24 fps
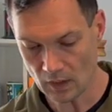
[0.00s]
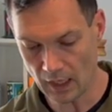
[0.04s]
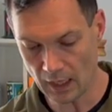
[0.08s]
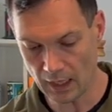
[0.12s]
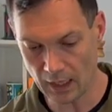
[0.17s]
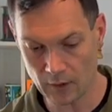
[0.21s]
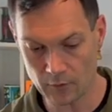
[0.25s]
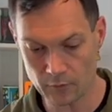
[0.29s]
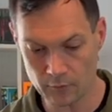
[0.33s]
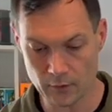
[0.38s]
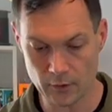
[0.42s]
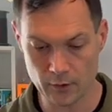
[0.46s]

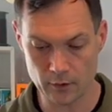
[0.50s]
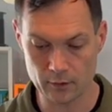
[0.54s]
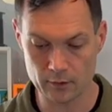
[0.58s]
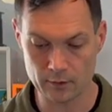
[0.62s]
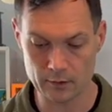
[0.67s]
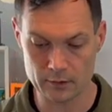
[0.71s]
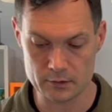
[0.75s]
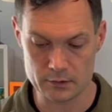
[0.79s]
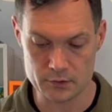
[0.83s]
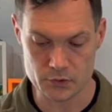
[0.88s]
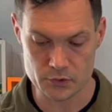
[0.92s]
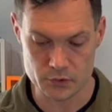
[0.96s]
And
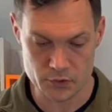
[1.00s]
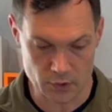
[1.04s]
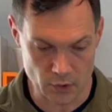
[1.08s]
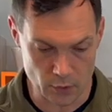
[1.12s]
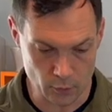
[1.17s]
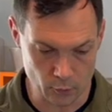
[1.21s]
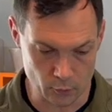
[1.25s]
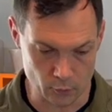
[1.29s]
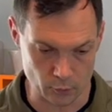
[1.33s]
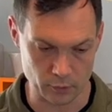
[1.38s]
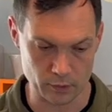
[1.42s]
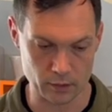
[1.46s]
they're
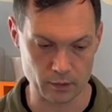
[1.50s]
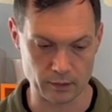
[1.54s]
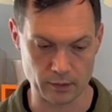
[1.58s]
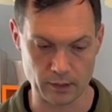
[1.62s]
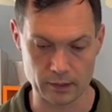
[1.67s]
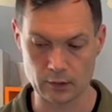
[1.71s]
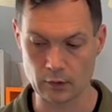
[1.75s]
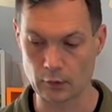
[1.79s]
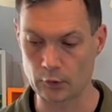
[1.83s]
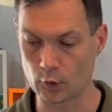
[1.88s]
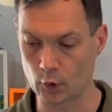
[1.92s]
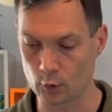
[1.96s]
sewn
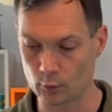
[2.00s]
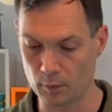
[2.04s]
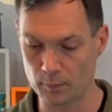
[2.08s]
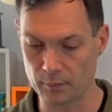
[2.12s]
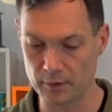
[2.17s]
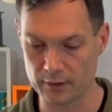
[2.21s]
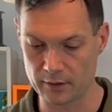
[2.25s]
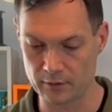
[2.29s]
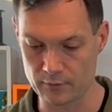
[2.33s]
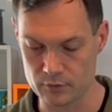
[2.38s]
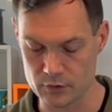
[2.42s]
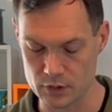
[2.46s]
like a normal
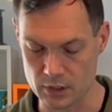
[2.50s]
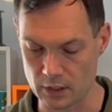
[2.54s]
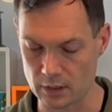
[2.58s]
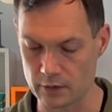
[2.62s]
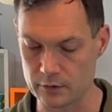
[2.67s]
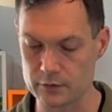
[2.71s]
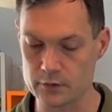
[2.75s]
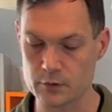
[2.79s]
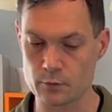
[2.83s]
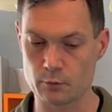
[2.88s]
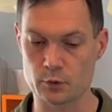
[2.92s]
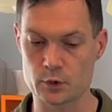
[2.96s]
pair of
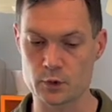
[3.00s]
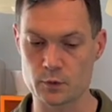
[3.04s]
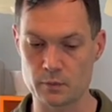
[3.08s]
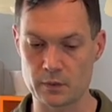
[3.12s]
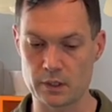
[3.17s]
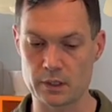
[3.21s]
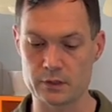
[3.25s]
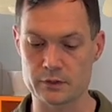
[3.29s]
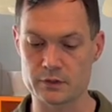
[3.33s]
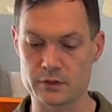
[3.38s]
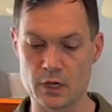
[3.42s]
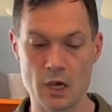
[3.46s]
jeans, which
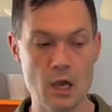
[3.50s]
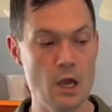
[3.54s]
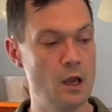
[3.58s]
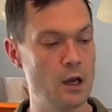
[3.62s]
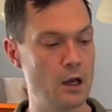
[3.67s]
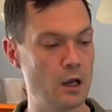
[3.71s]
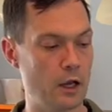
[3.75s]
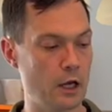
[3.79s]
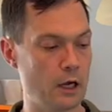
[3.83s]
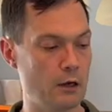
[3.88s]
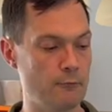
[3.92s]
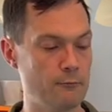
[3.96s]
means
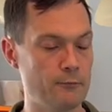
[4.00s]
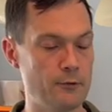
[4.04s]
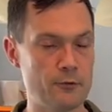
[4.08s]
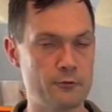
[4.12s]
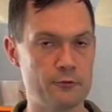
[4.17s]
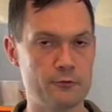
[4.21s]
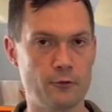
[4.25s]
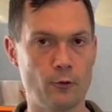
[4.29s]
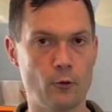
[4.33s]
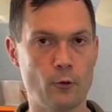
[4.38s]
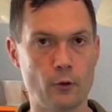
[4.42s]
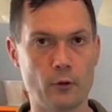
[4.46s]
of the
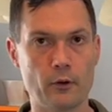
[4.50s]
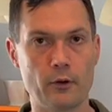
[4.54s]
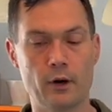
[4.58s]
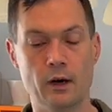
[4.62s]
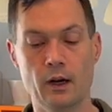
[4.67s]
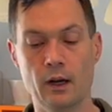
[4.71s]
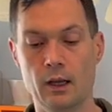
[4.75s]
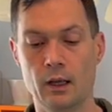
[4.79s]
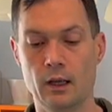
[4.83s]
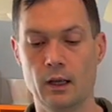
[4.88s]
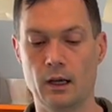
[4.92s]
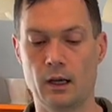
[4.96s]

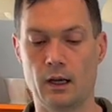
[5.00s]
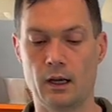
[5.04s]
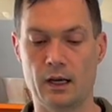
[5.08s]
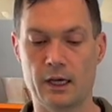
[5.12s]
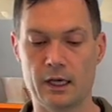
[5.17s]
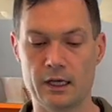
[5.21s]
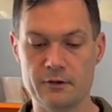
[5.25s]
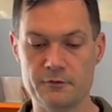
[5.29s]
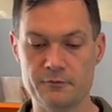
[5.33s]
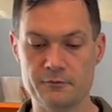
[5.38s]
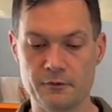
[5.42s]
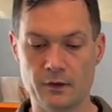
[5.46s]
four,
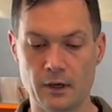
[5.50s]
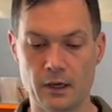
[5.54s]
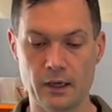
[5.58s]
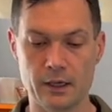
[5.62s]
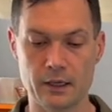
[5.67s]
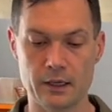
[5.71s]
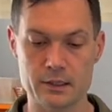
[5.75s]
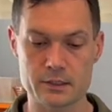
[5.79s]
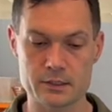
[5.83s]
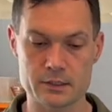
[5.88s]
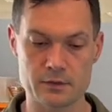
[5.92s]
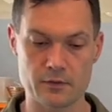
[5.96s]
I
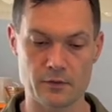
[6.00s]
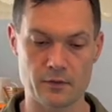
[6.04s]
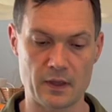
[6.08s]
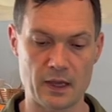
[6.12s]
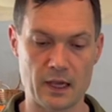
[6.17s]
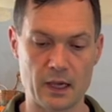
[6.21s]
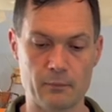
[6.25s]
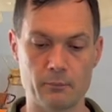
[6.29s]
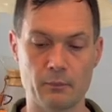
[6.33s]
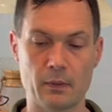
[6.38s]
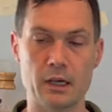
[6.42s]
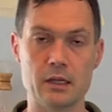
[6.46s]
find
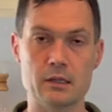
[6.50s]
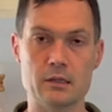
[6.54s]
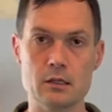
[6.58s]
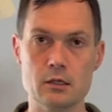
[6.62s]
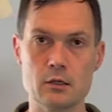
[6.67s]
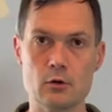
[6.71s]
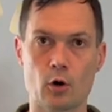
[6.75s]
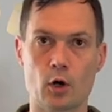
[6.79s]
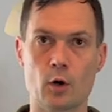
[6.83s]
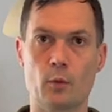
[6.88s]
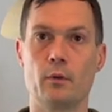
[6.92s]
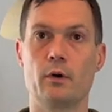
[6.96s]
that my
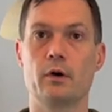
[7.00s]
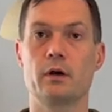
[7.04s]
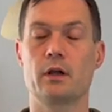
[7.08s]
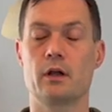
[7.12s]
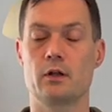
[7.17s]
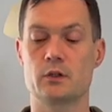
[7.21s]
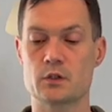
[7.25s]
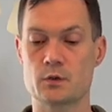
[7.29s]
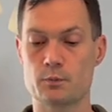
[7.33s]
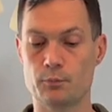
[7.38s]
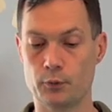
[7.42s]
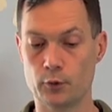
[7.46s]
knee armor
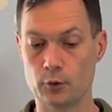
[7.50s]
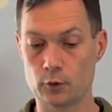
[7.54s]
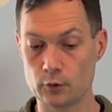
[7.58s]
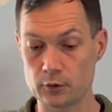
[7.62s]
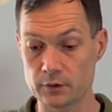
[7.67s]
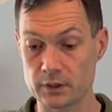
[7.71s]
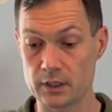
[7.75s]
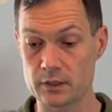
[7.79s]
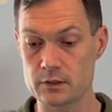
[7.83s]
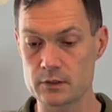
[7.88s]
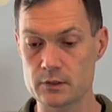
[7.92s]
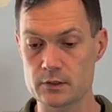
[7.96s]
gets
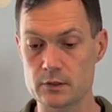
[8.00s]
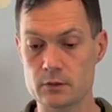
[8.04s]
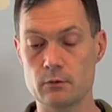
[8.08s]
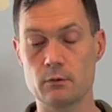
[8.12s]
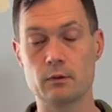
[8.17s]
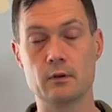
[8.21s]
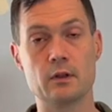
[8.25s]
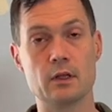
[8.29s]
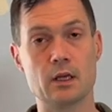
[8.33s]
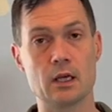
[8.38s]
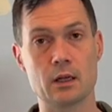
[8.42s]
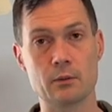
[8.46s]
pulled
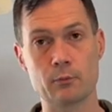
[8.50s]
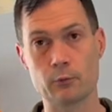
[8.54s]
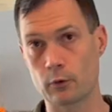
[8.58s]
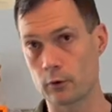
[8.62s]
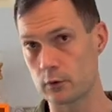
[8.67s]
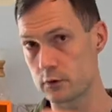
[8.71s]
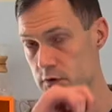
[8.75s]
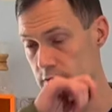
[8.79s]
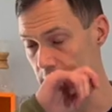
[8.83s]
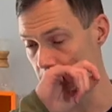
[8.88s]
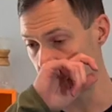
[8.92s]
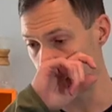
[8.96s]
into the
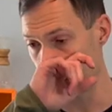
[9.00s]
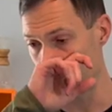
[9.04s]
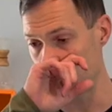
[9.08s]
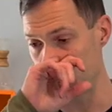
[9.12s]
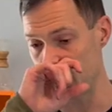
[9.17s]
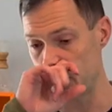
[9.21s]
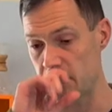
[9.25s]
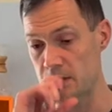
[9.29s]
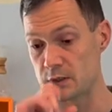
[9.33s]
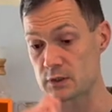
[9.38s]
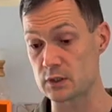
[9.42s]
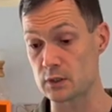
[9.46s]
inboard side of my
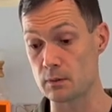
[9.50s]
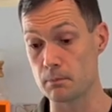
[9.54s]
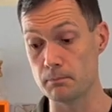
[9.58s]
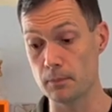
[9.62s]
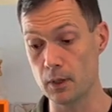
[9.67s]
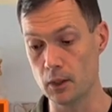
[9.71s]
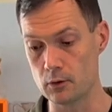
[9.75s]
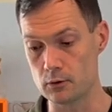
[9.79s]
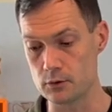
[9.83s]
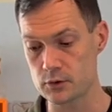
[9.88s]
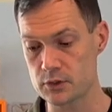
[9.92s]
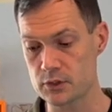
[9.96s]
knees the
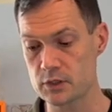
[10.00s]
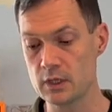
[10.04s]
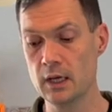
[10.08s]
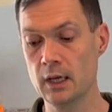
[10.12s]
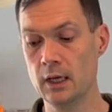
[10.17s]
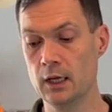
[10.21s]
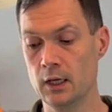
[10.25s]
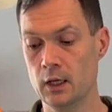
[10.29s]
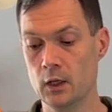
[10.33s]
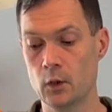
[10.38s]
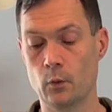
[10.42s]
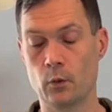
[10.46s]
most
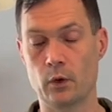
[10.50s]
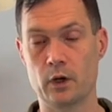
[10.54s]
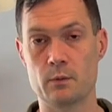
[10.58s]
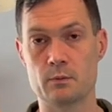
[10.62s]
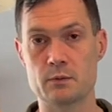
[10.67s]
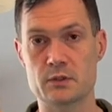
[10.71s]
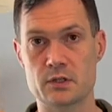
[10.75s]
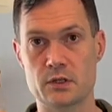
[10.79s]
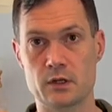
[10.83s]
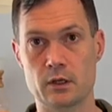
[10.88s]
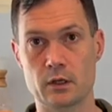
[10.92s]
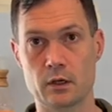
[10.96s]
when I'm
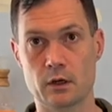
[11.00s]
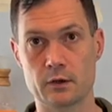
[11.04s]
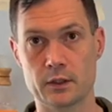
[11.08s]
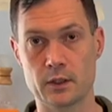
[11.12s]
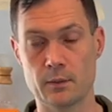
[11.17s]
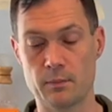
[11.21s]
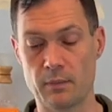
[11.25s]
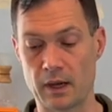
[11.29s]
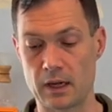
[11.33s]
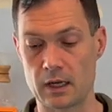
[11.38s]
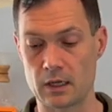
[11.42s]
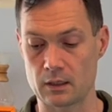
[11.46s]
sitting on the
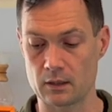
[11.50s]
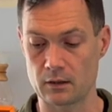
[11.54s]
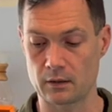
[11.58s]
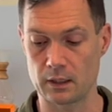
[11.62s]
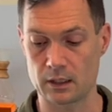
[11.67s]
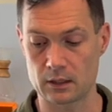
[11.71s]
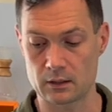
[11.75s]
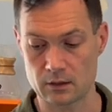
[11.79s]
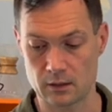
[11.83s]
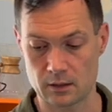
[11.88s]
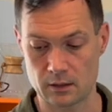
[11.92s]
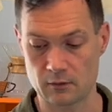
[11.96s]
bike.
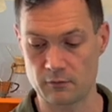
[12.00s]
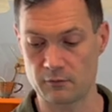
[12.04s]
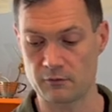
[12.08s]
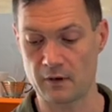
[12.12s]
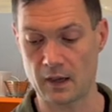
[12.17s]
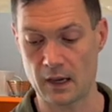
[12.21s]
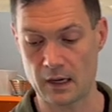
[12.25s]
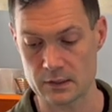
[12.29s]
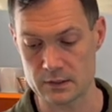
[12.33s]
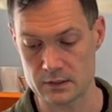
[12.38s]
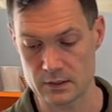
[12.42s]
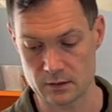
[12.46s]
Like, in
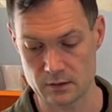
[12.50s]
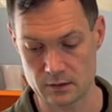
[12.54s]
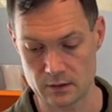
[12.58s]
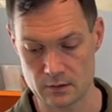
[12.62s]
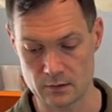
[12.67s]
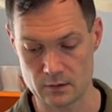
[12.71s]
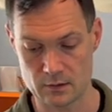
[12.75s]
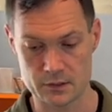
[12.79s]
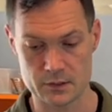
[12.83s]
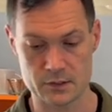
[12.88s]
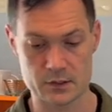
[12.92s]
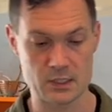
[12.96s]
fact,
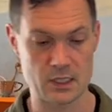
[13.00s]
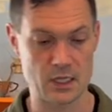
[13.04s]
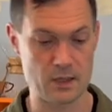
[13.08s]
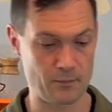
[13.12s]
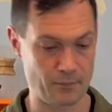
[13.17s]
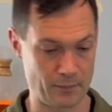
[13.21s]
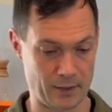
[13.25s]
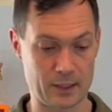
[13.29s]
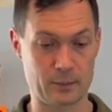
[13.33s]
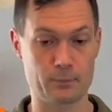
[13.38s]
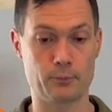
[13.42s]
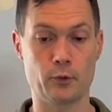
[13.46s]
the seam
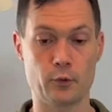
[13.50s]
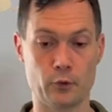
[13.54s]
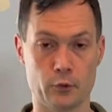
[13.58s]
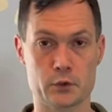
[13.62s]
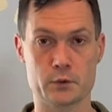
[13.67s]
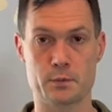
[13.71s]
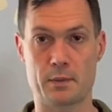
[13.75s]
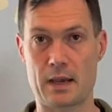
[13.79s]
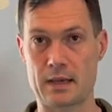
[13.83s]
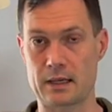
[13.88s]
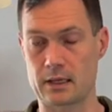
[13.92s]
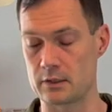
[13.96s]
like
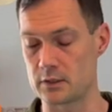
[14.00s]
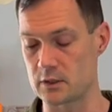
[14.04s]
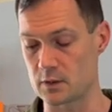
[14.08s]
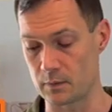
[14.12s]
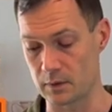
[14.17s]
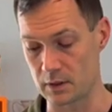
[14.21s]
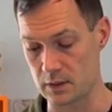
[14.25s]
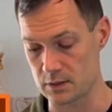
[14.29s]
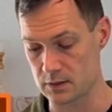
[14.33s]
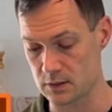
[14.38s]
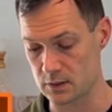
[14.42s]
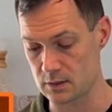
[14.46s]
pulls back into
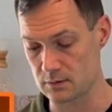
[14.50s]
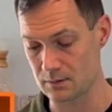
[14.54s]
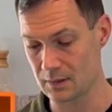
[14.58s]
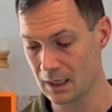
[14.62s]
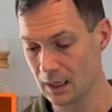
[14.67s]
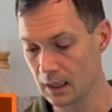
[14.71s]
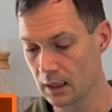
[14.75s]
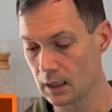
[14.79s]
me. It's